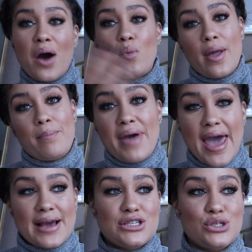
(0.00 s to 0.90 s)
I went
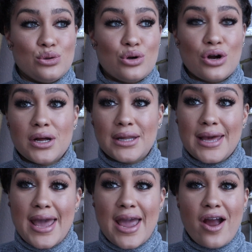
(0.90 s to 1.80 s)
back to curly
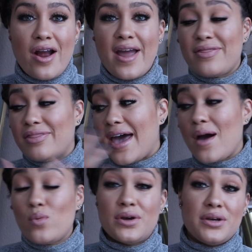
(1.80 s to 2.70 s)
hair, and
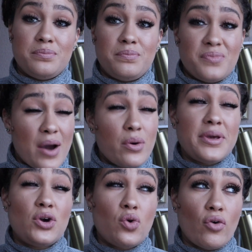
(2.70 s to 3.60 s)
that would
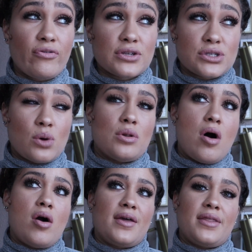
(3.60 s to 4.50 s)
be cool for so
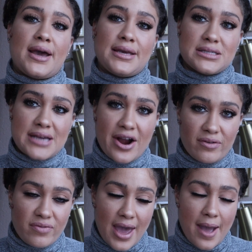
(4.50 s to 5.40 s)
long. And then I get tired
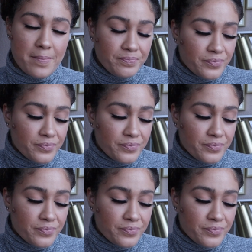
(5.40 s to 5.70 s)
of that.